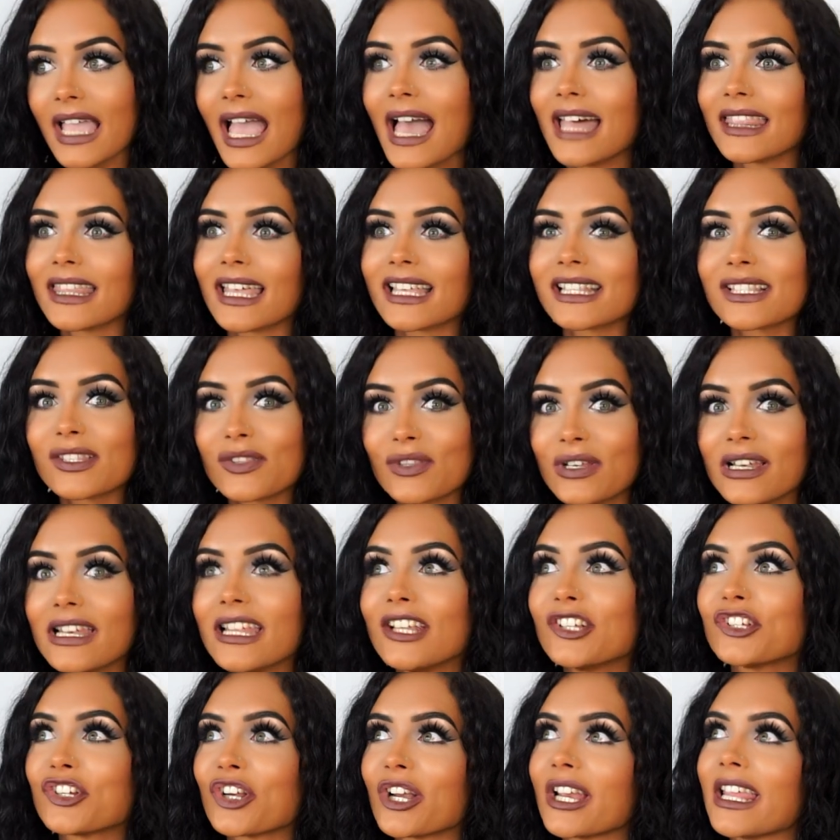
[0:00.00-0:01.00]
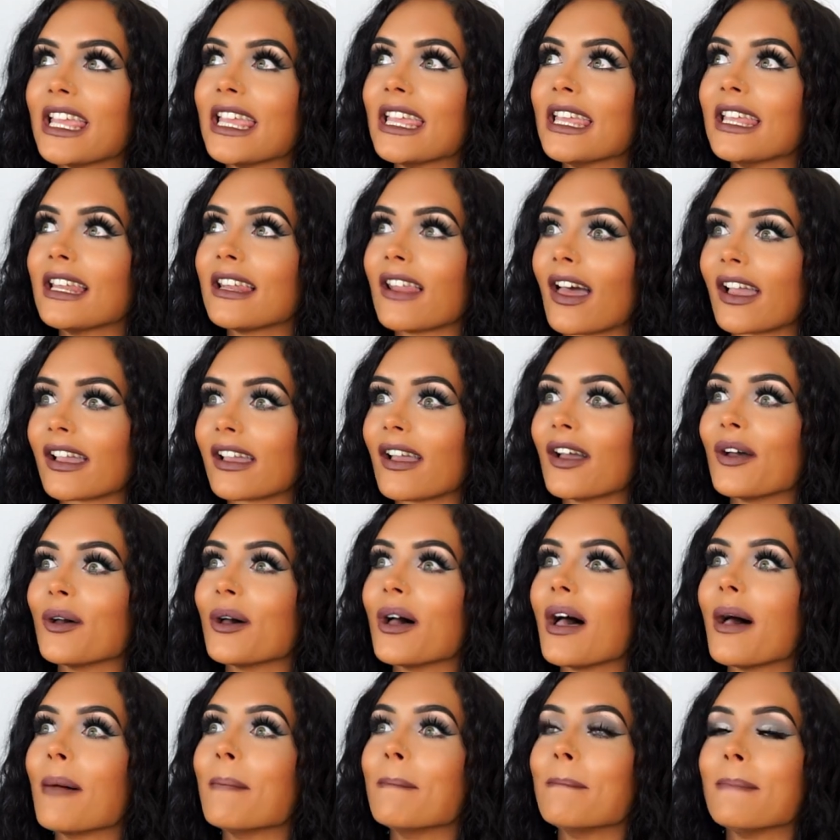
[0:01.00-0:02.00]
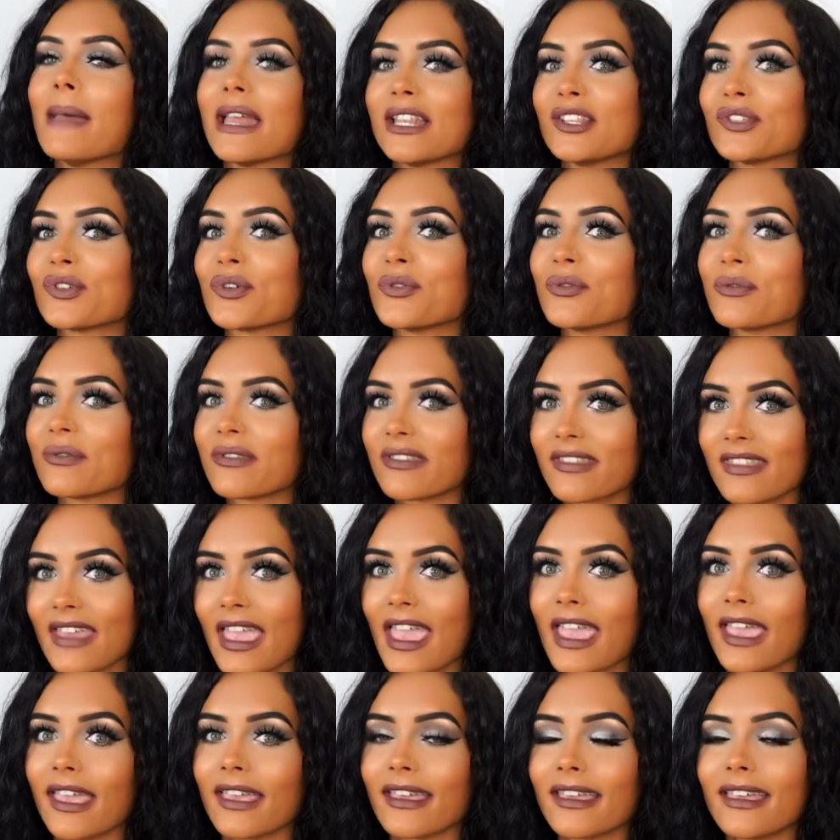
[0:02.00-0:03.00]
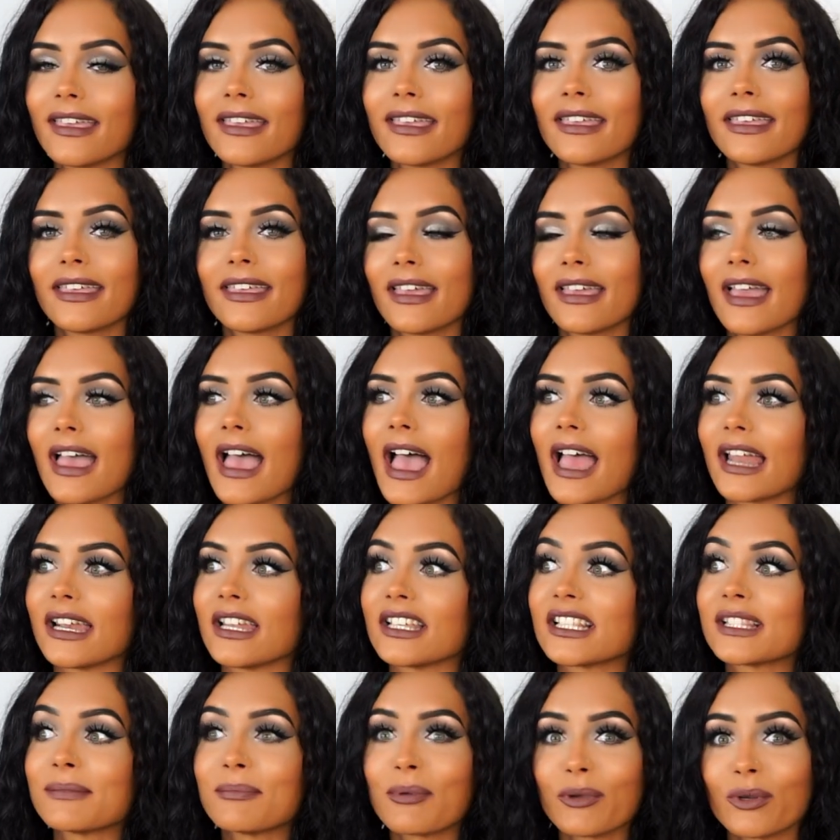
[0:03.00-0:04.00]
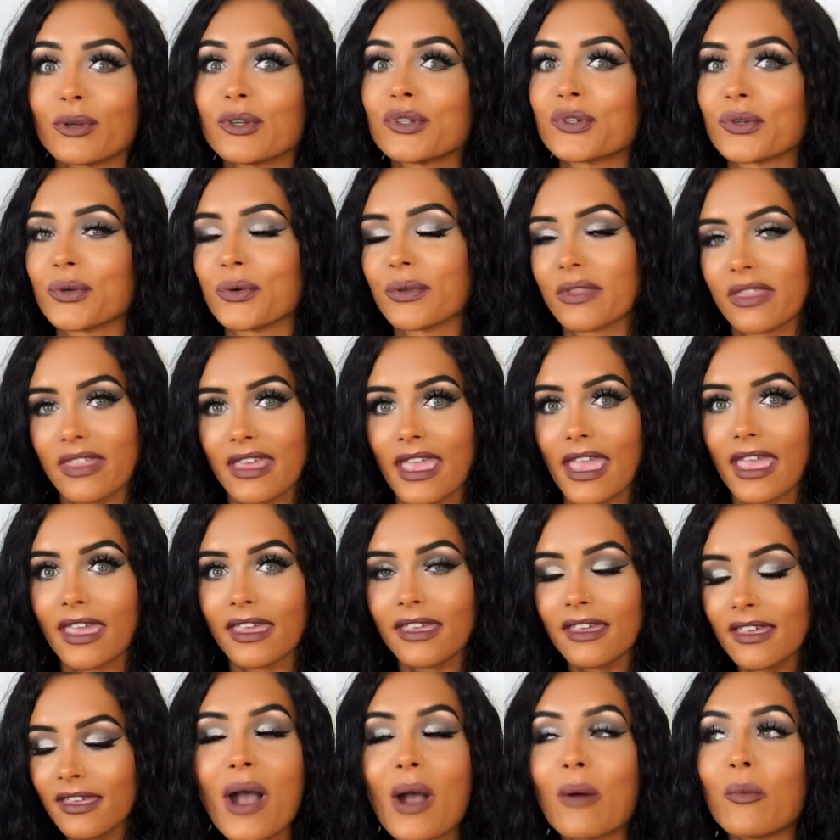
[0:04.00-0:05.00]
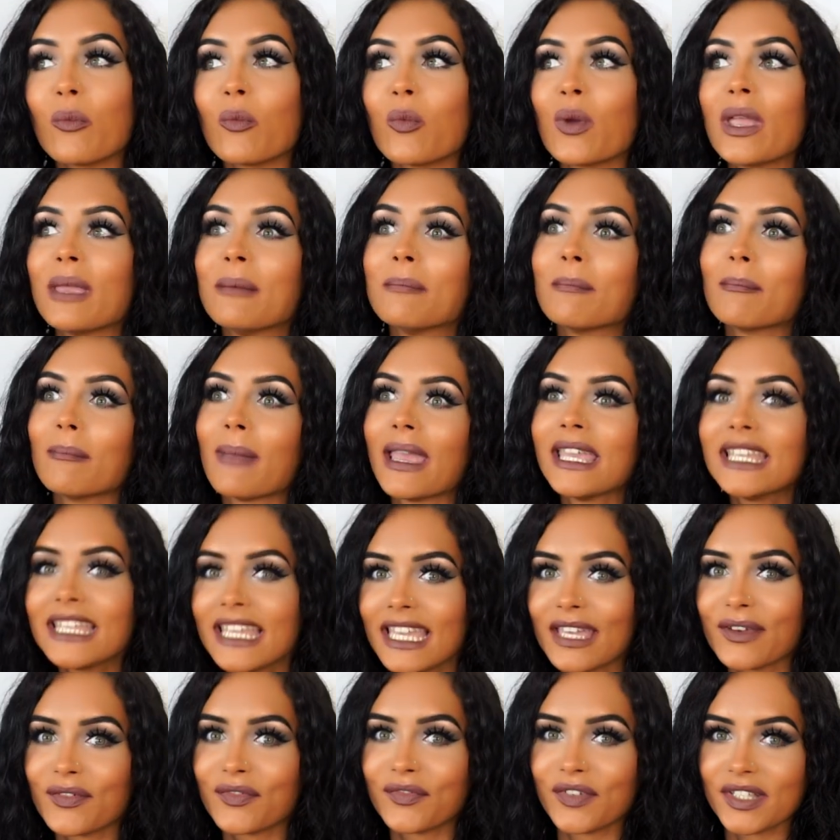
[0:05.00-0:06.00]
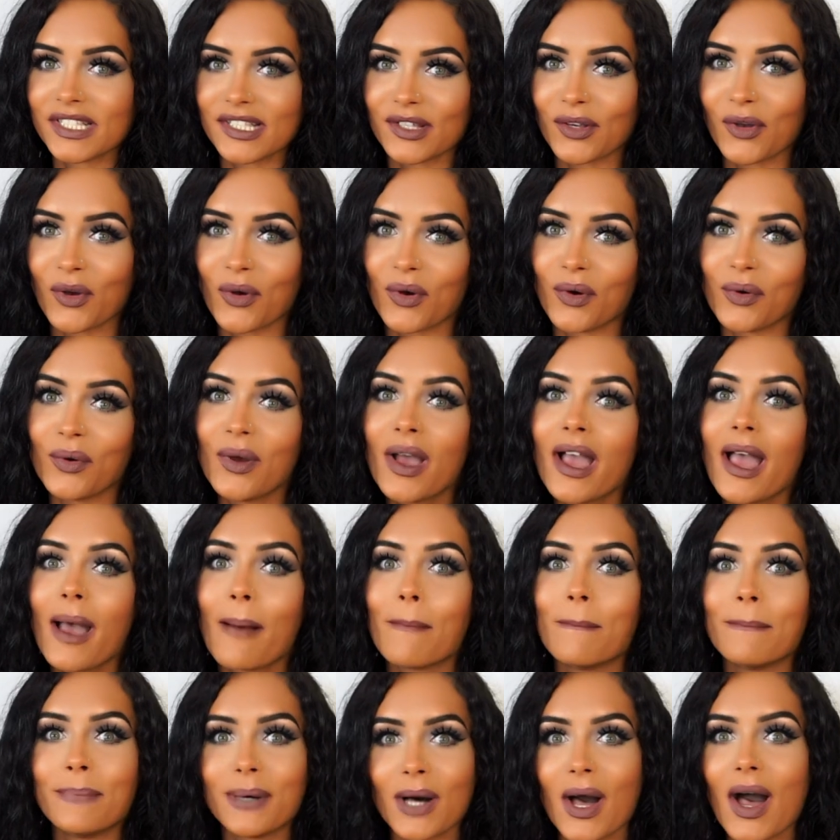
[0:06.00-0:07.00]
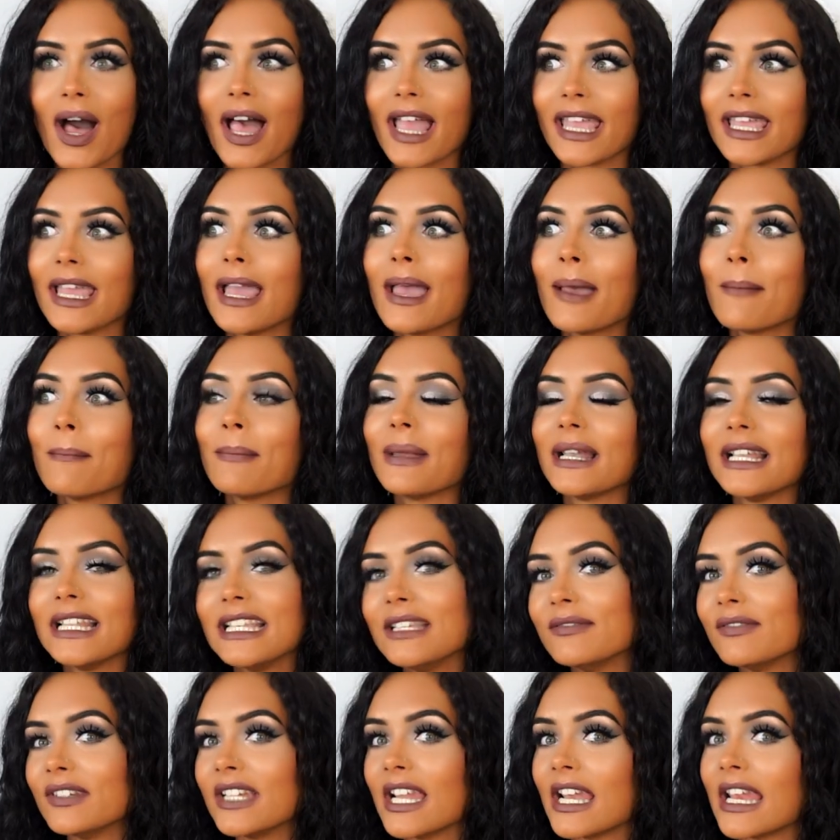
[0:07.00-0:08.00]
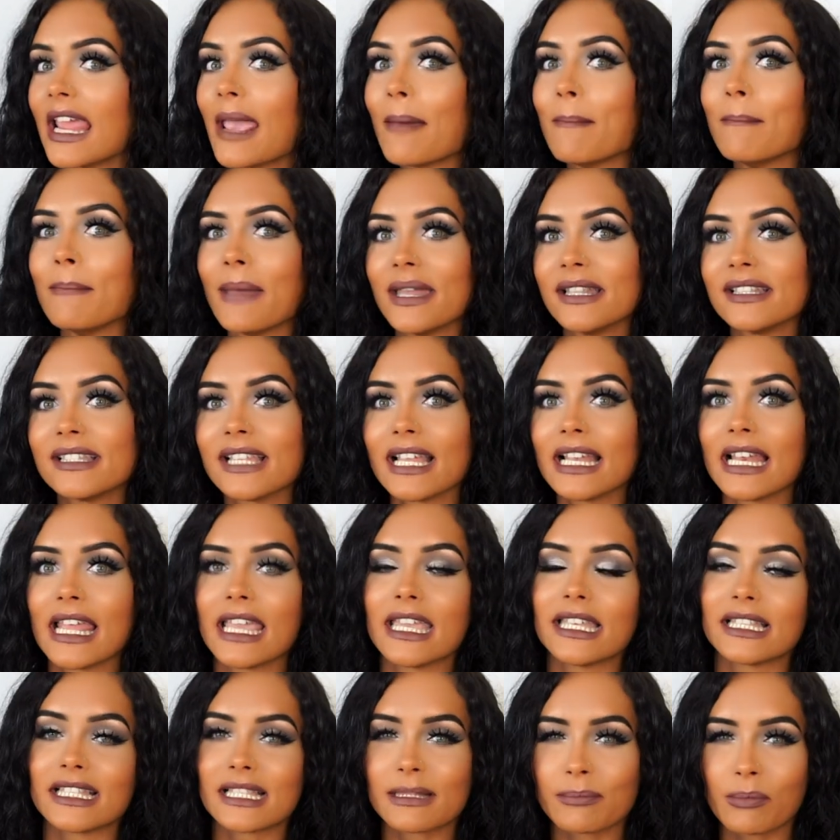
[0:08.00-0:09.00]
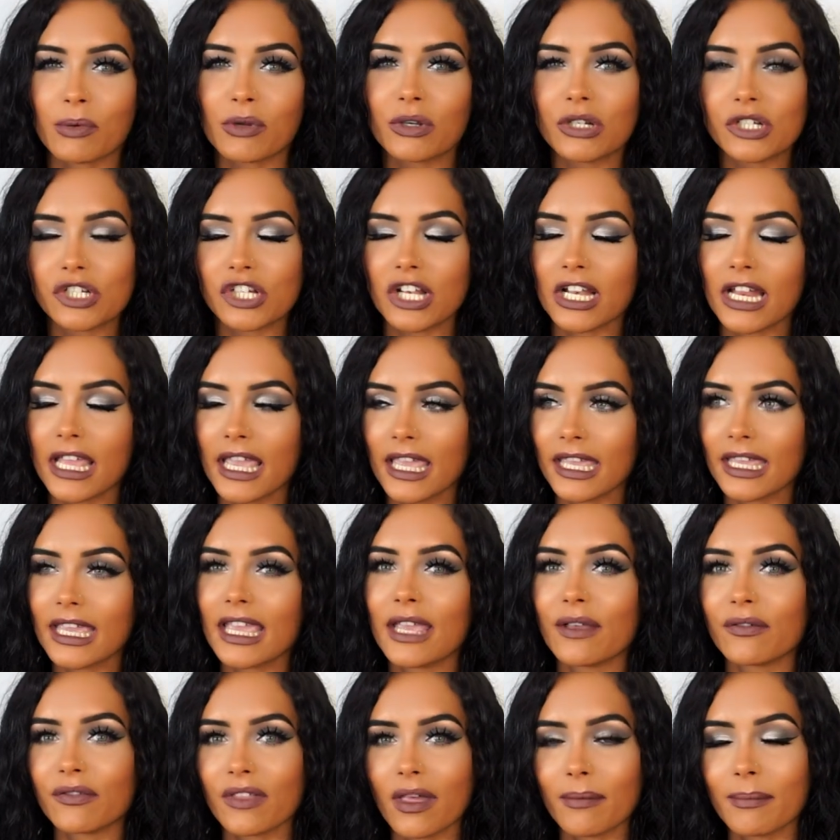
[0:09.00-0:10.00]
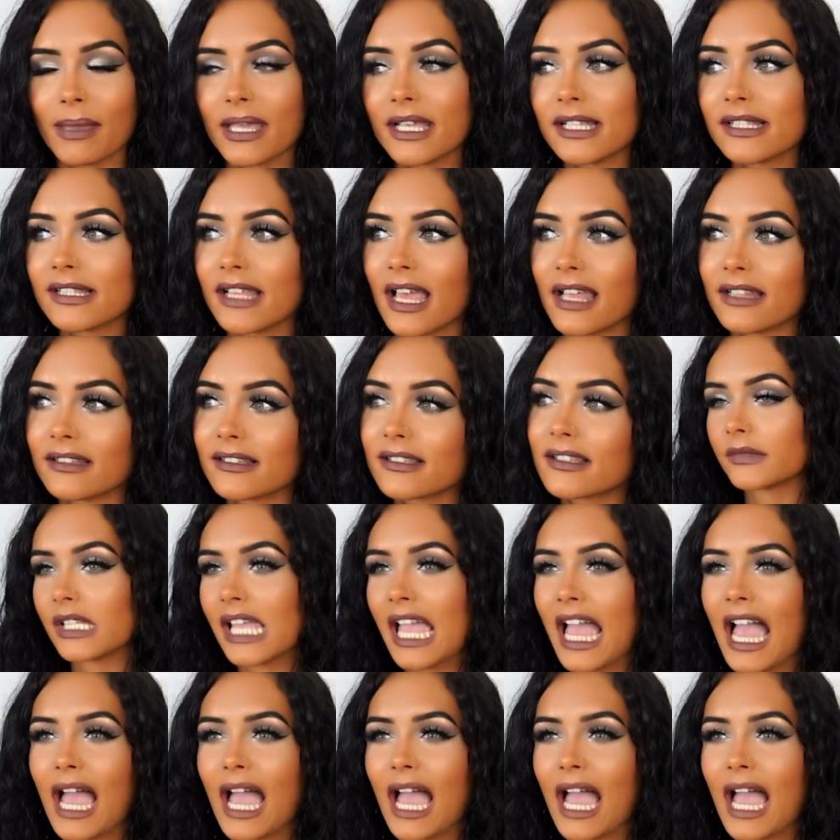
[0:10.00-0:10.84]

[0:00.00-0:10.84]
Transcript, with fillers: And that's literally like a mental thing and a spiritual thing. And we make it physical by believing in it mentally and spiritually, if that makes sense.